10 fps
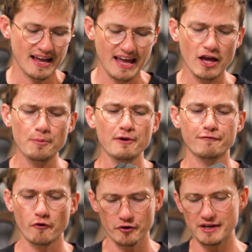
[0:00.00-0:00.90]
And
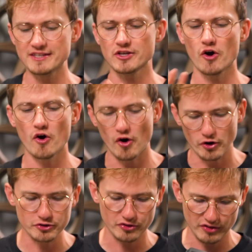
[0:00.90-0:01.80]
ALP4 is a
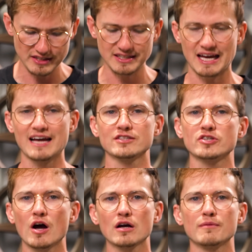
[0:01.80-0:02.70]
hard thing to kind of
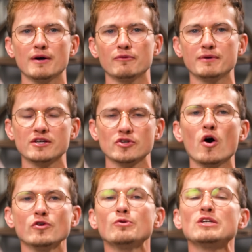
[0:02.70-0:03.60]
talk about because
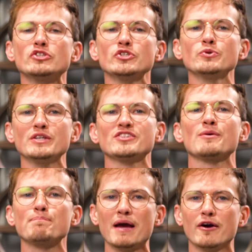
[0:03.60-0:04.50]
all you can do is
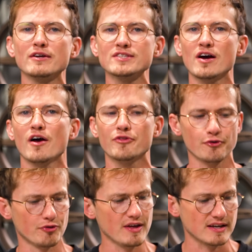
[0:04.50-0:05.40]
compare it to other
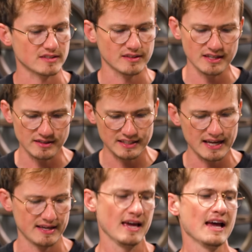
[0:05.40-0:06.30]
things. At the end of the
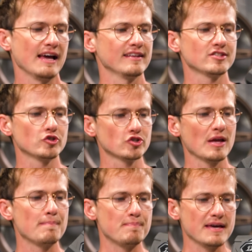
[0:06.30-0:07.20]
day, this is just
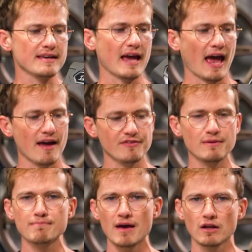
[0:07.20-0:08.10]
a big, heavy
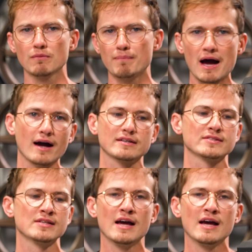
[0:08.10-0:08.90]
metal box